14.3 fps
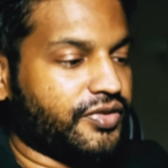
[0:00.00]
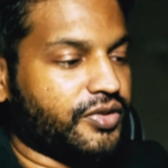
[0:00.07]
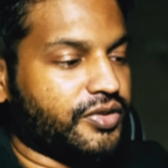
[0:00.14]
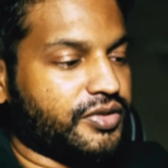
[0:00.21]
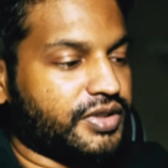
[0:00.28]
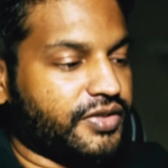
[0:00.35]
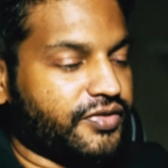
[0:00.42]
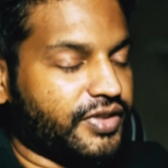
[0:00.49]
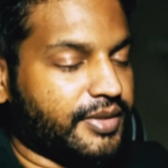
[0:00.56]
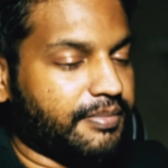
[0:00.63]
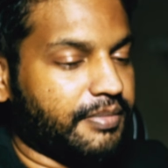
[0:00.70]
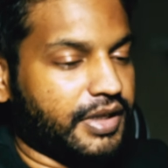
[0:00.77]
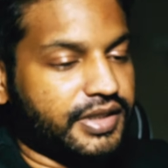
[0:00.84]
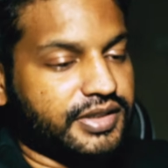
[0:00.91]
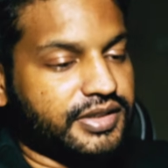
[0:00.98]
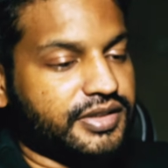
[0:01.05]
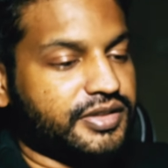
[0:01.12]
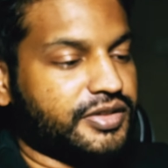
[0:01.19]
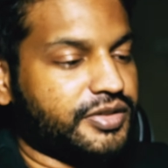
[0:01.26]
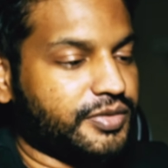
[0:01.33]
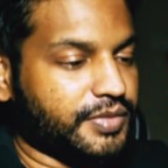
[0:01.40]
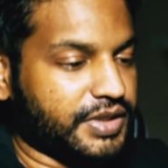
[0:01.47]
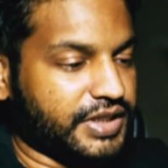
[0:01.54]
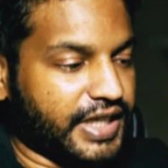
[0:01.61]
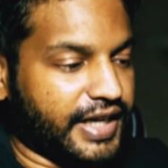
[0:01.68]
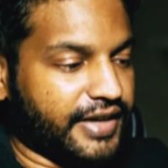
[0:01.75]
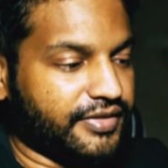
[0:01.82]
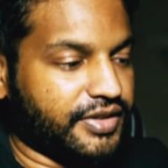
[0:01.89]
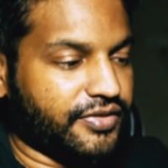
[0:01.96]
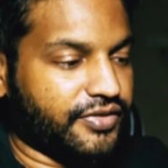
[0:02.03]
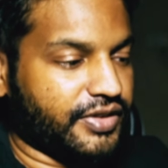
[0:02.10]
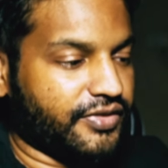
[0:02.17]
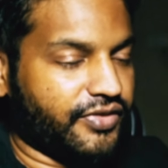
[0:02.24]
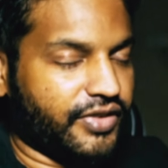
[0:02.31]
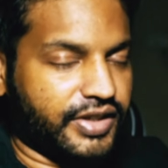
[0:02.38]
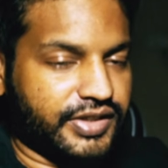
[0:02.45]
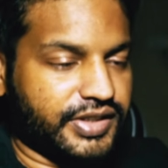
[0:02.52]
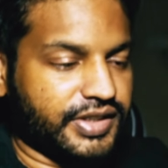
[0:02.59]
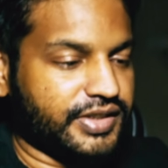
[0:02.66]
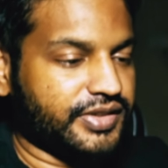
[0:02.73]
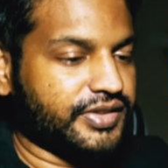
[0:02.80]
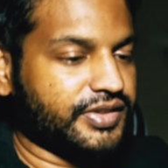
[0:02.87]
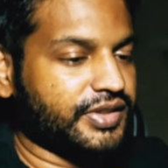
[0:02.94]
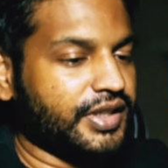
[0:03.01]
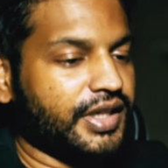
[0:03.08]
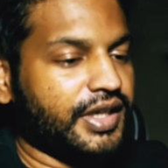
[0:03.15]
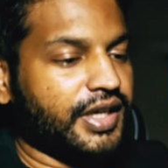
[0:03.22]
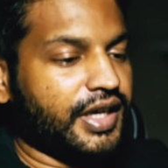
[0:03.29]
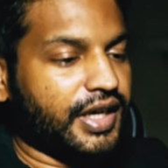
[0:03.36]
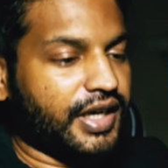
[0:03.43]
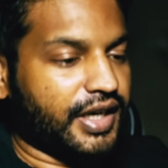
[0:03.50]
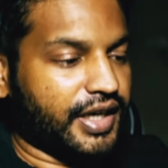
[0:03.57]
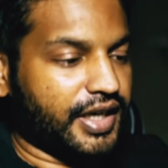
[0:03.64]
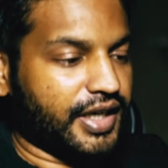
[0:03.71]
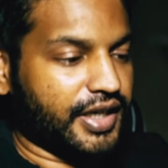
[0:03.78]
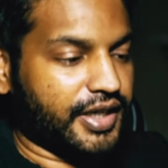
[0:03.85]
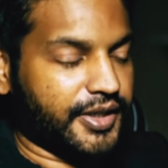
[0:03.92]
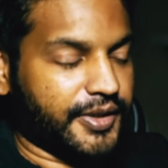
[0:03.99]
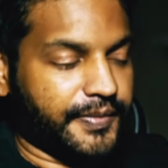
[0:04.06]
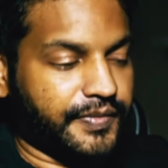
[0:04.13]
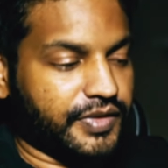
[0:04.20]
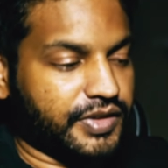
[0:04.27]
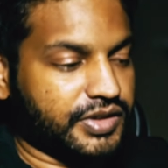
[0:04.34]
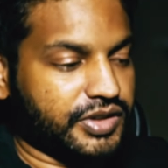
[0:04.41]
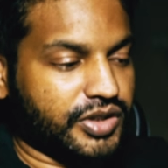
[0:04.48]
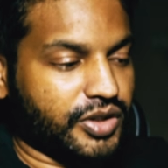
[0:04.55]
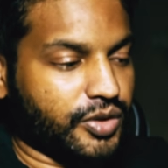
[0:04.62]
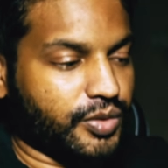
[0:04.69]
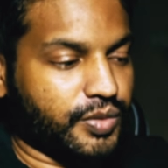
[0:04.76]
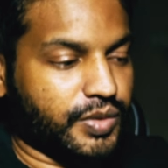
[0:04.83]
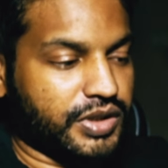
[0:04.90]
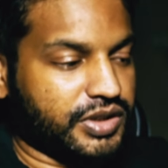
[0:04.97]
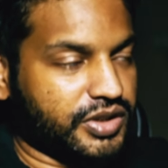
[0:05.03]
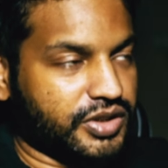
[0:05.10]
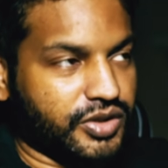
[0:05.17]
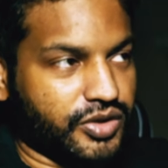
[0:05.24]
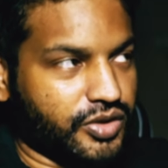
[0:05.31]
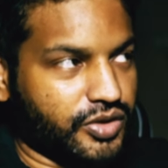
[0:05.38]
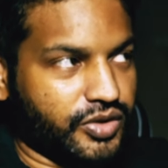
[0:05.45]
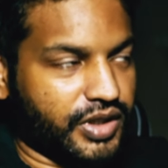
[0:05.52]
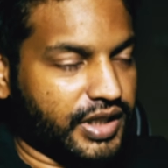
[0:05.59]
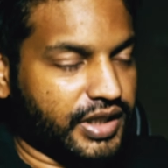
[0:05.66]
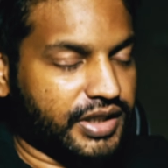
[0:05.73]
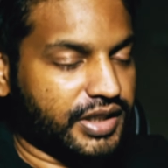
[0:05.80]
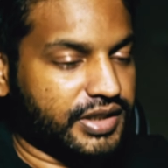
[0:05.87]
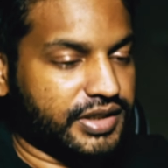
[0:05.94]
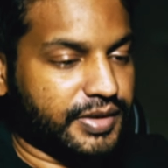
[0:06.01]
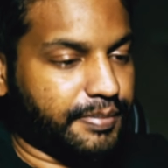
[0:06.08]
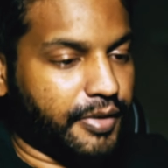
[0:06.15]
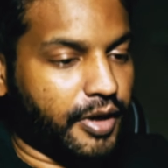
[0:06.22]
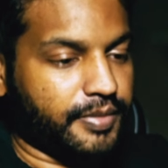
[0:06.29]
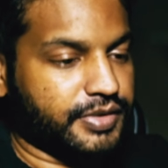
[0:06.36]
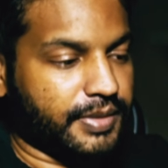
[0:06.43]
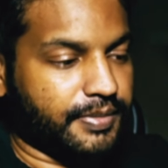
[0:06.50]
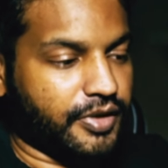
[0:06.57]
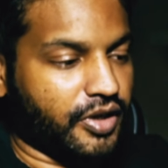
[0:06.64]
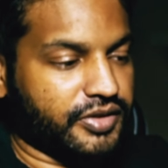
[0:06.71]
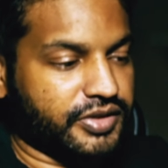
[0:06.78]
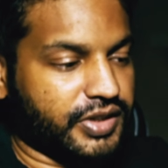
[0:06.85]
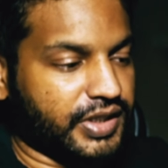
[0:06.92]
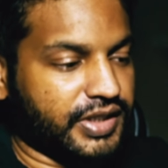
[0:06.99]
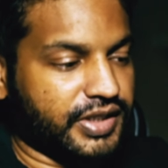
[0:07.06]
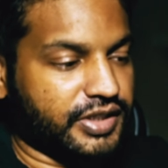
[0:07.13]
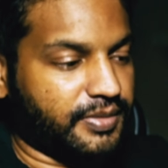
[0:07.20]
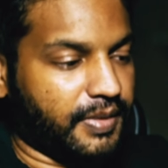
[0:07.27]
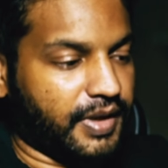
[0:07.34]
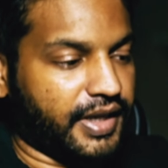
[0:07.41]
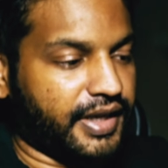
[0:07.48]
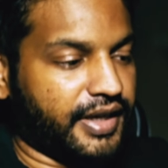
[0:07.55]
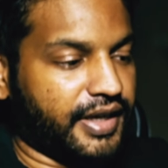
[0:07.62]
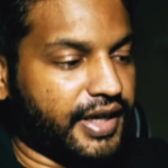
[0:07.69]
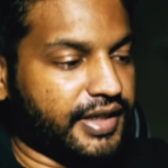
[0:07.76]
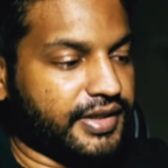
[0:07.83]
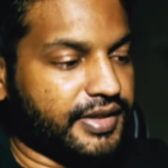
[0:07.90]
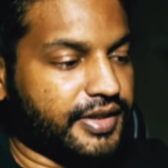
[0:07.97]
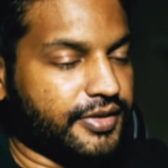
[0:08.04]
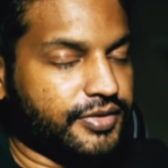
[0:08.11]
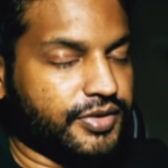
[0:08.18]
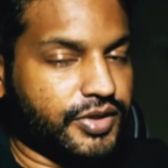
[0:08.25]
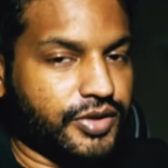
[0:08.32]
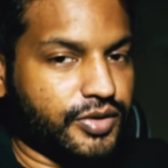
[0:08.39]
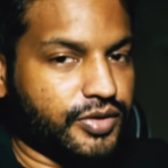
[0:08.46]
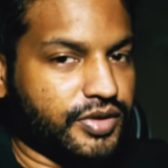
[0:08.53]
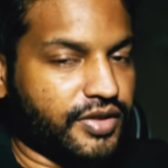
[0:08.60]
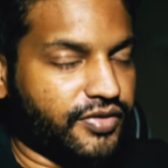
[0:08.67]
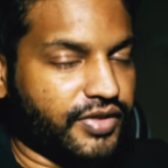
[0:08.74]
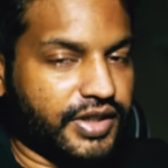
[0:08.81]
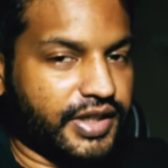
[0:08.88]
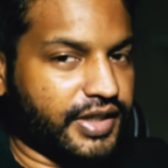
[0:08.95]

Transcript: 4 different buttons which have different functions. So which it pops up an on-screen display and it gives you different